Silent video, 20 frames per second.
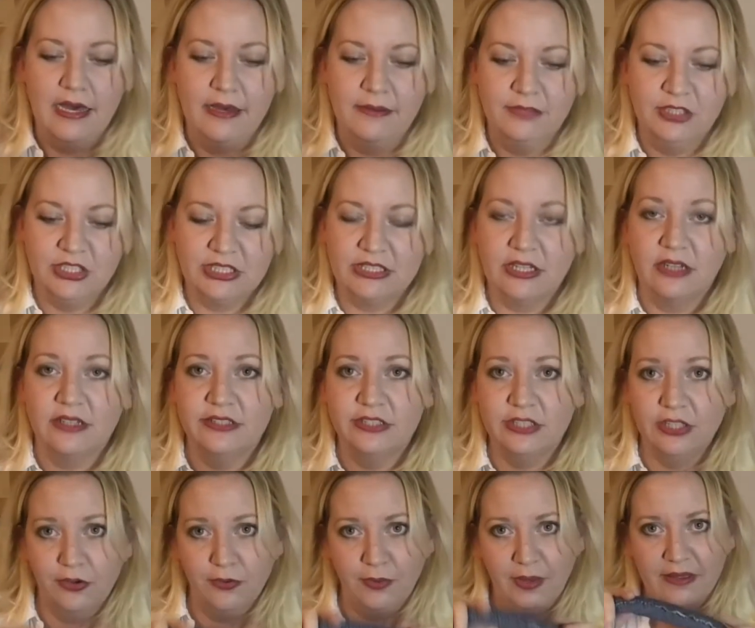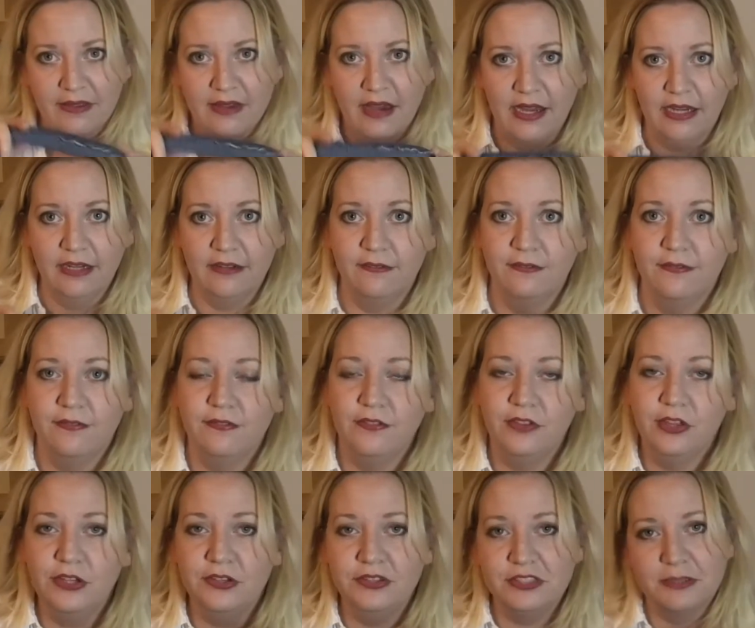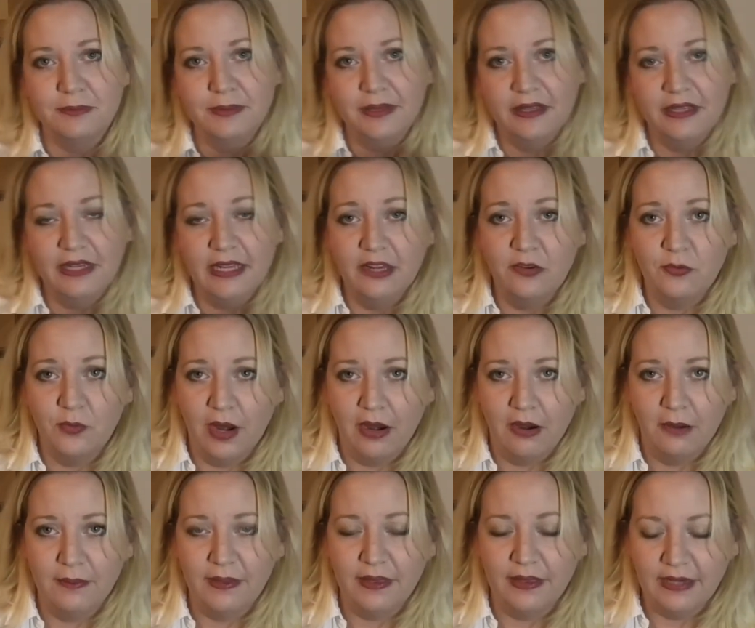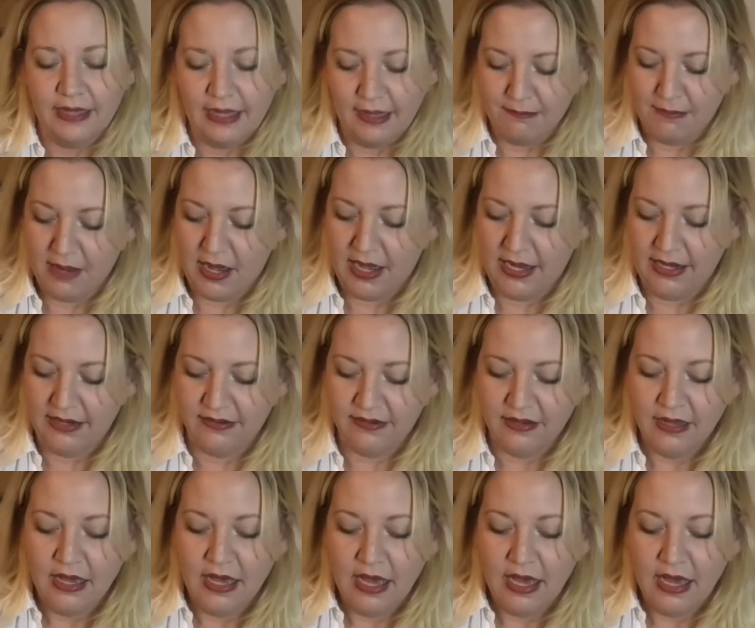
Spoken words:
just also with kind of usability and wearability in mind,